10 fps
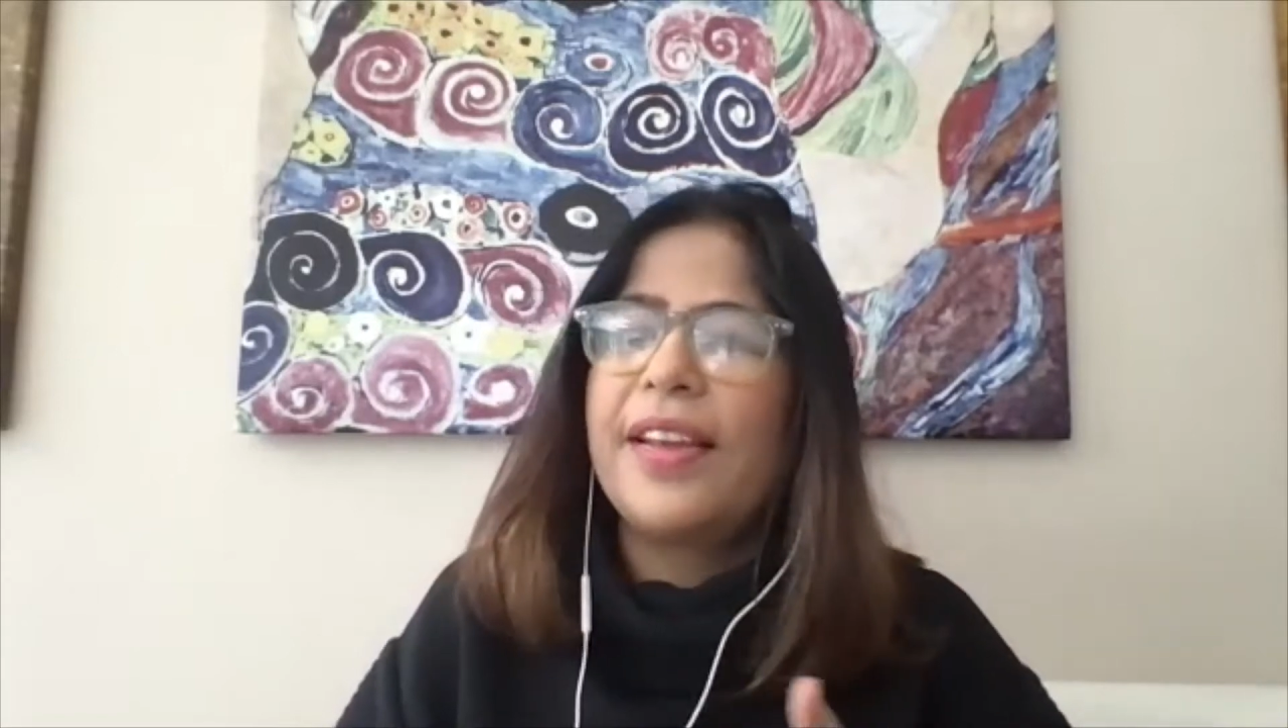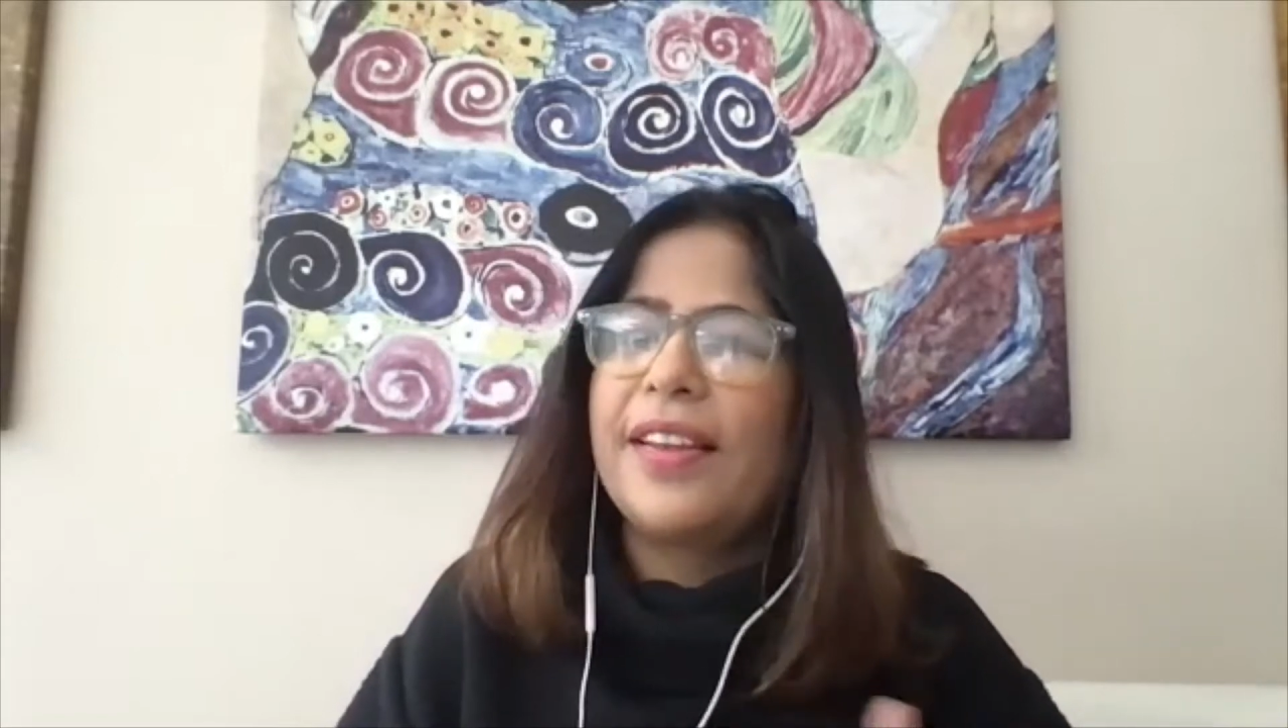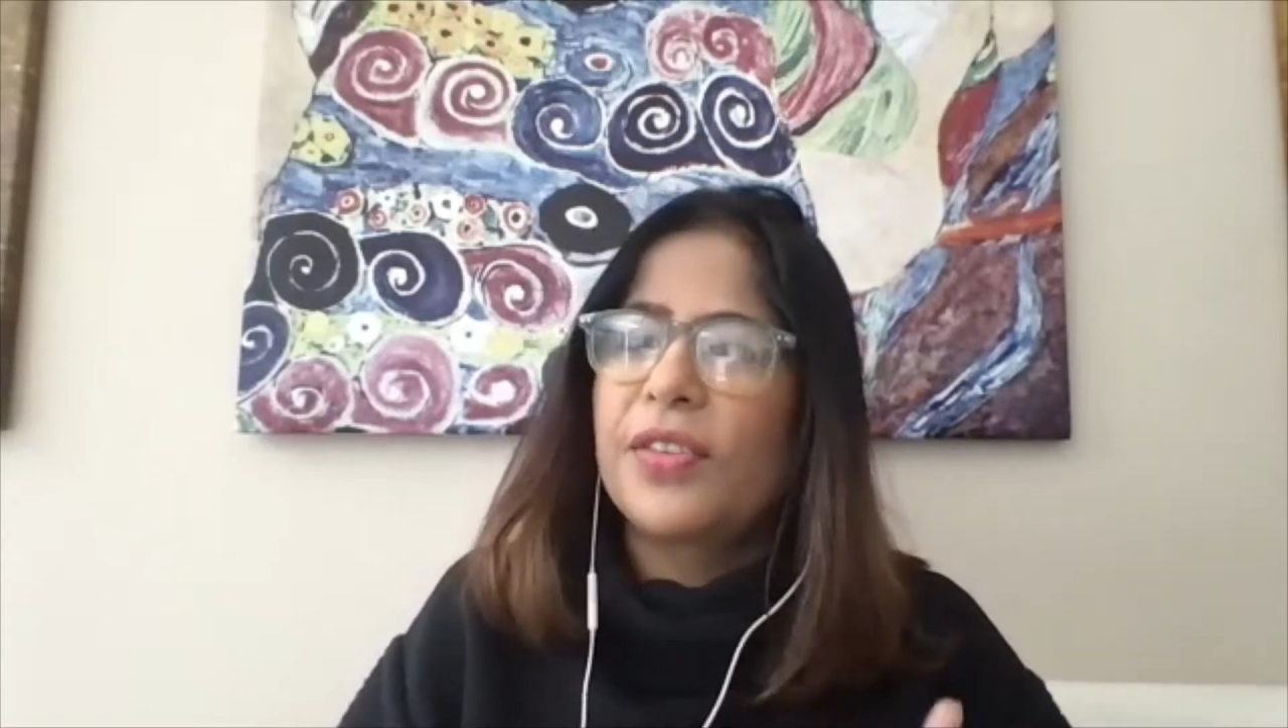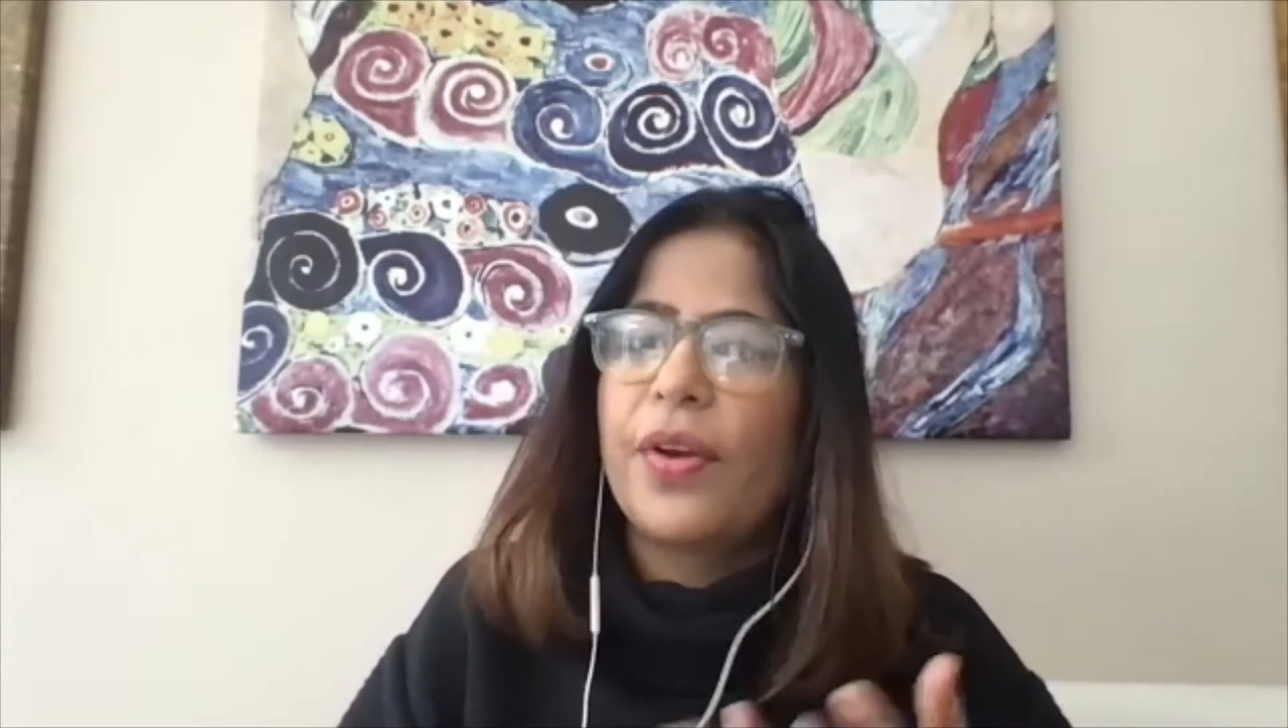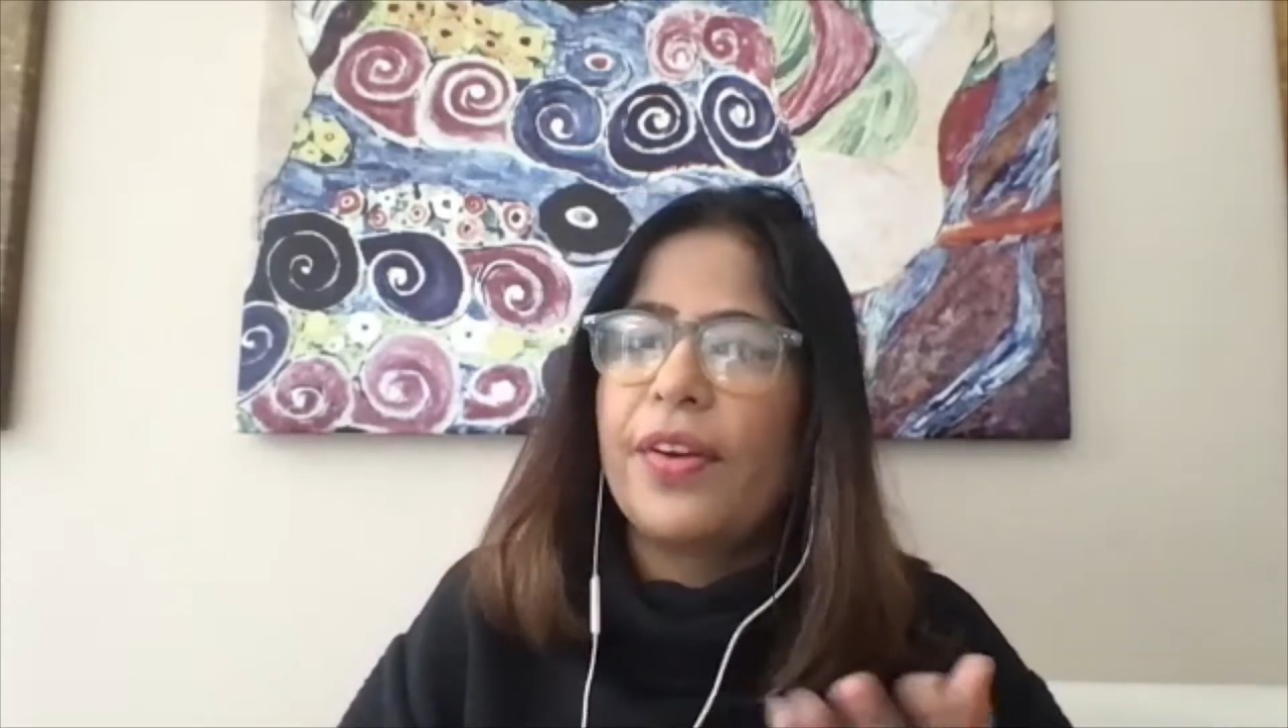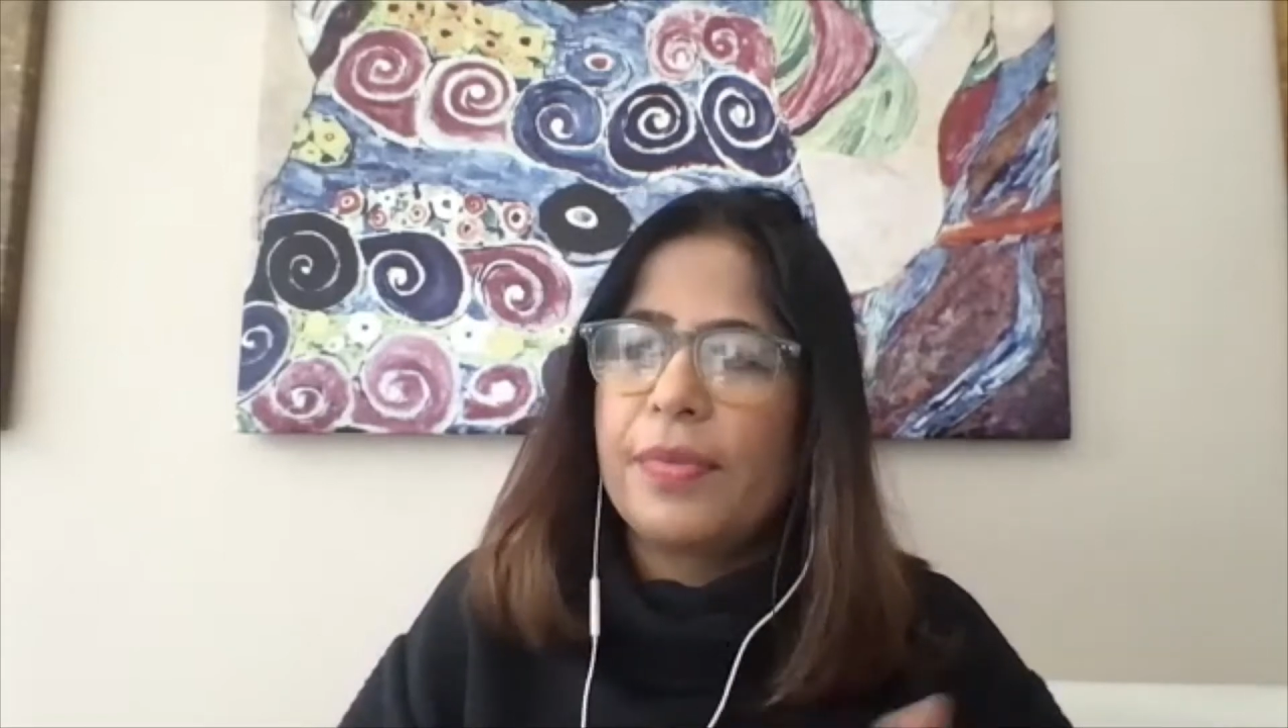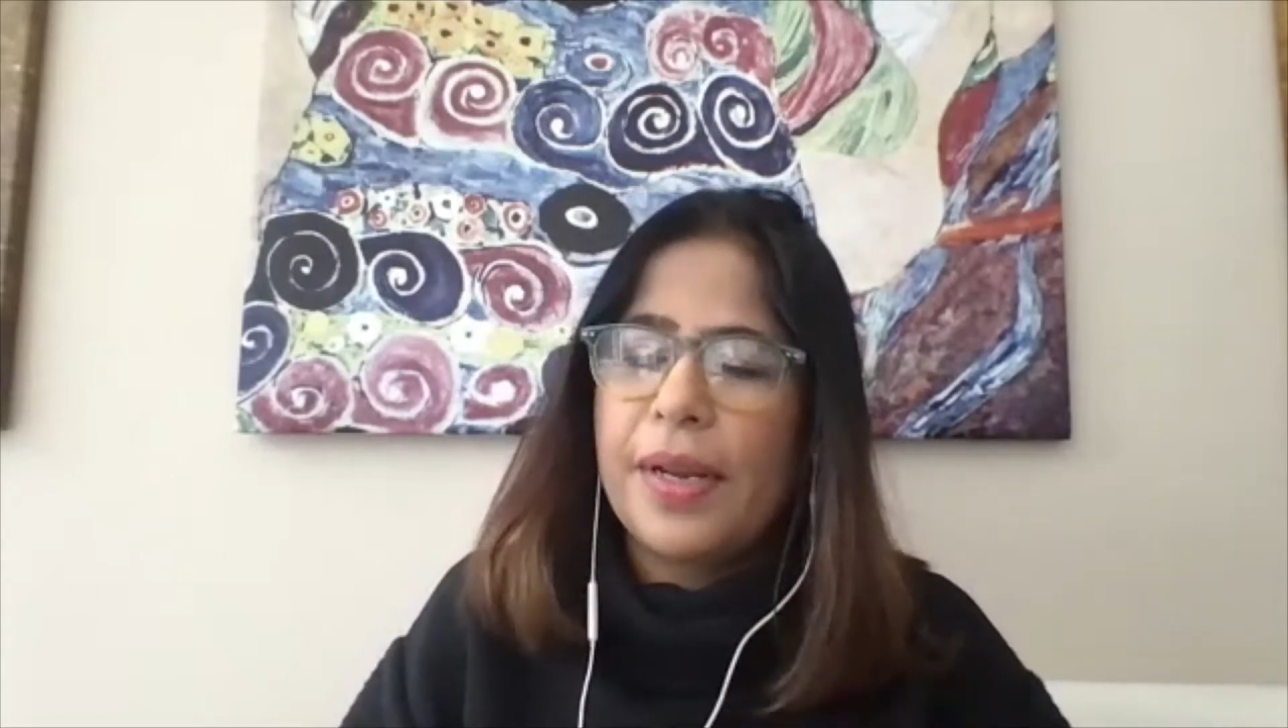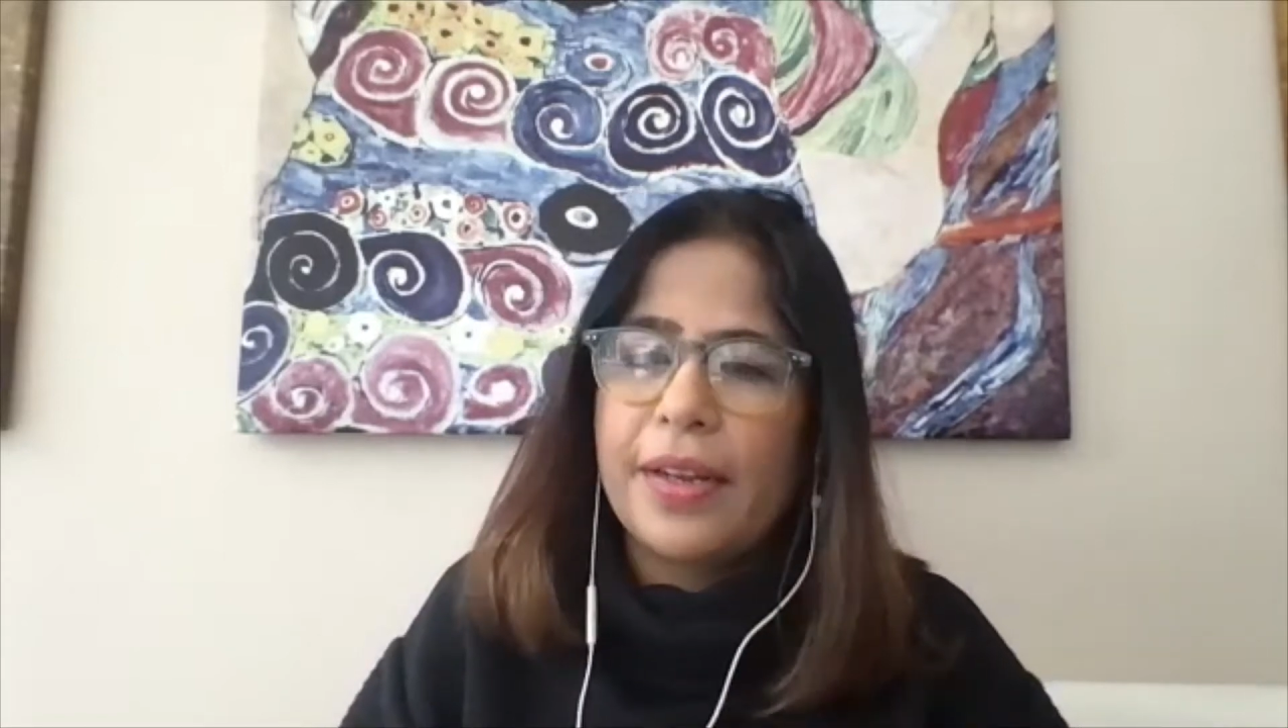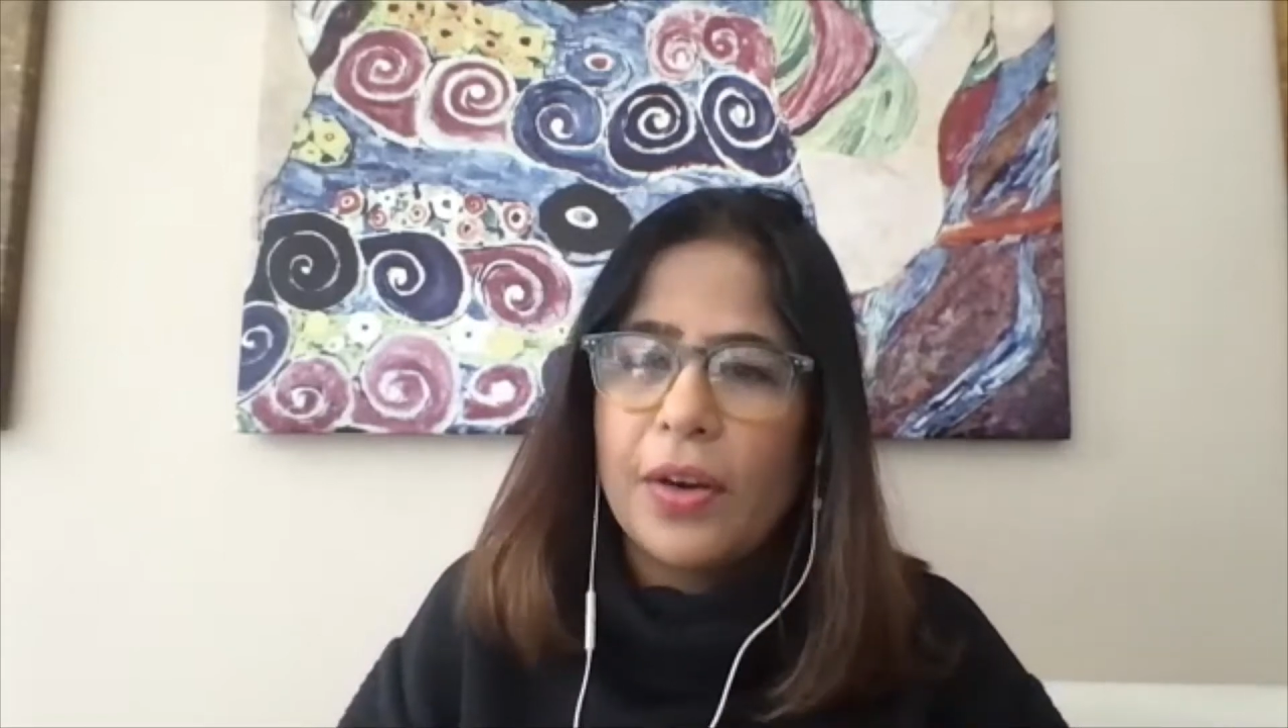into various medical